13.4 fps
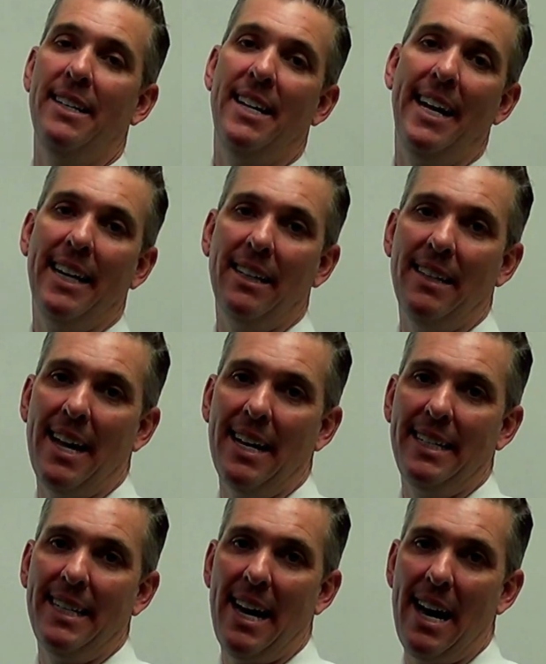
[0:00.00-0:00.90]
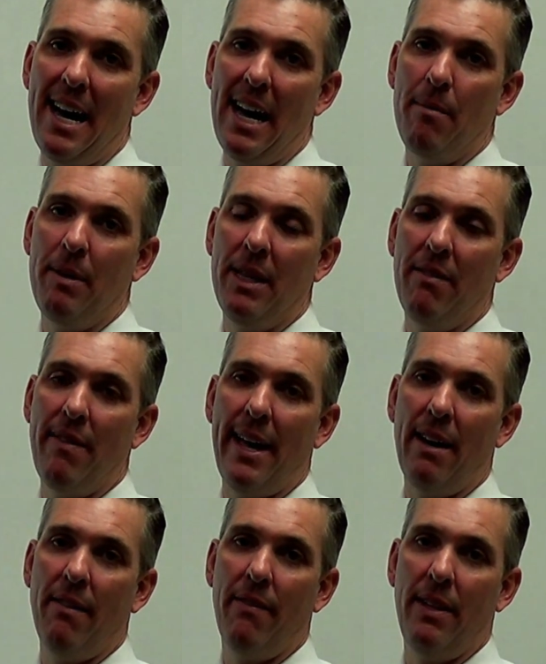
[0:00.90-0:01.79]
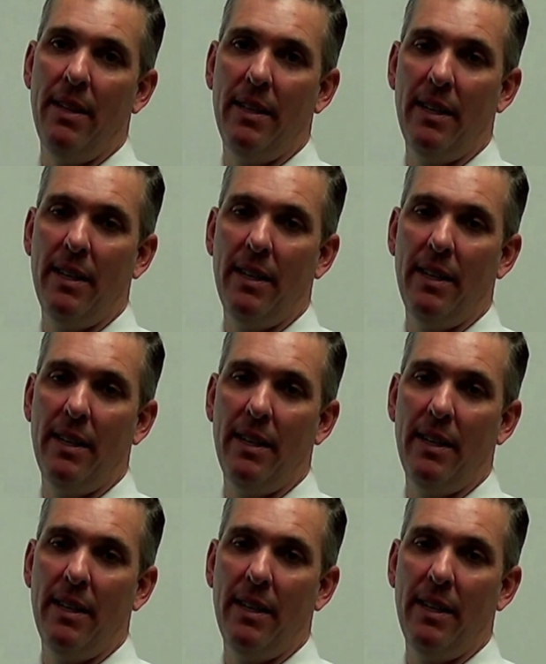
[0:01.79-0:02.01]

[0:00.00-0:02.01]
take a lot of time in the event of the,